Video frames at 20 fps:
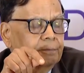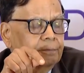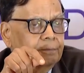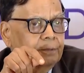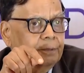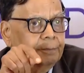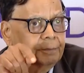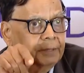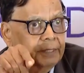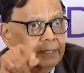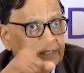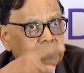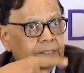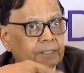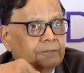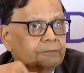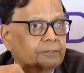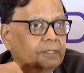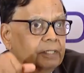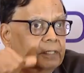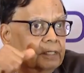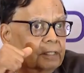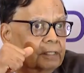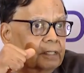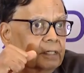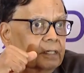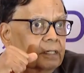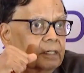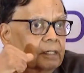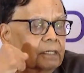preparatory work,
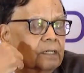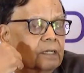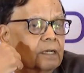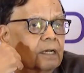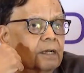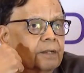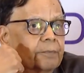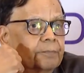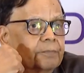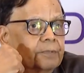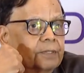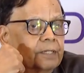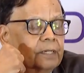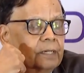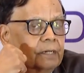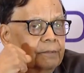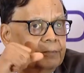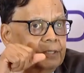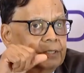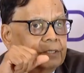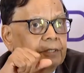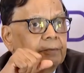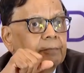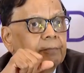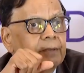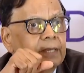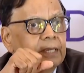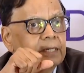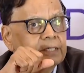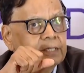the
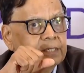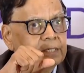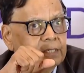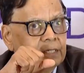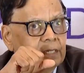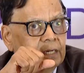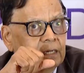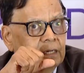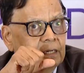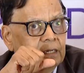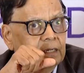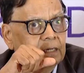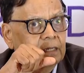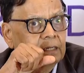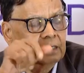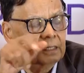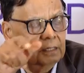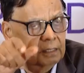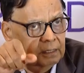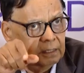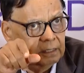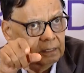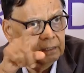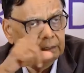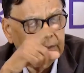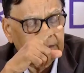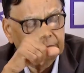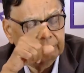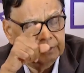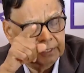Commission meets,
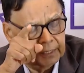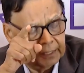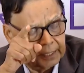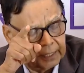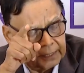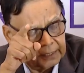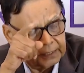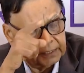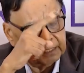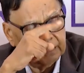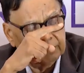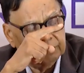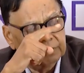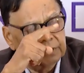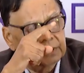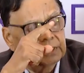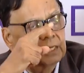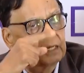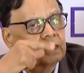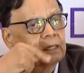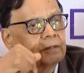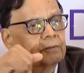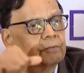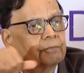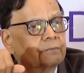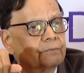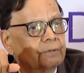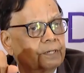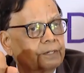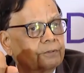carries out
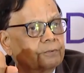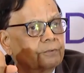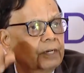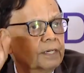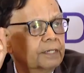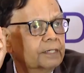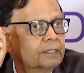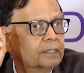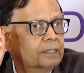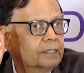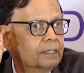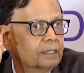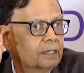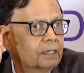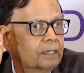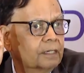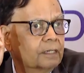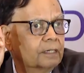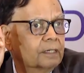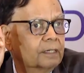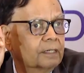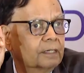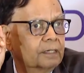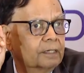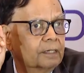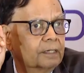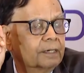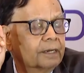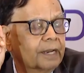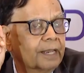very wide
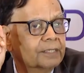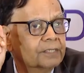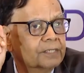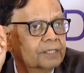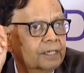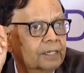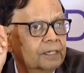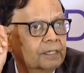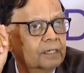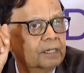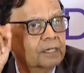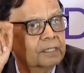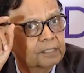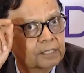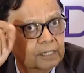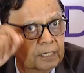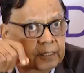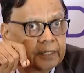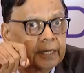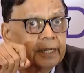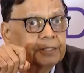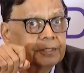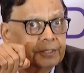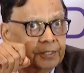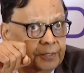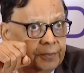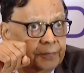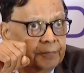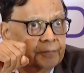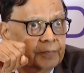ranging
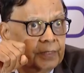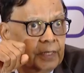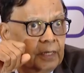consultation.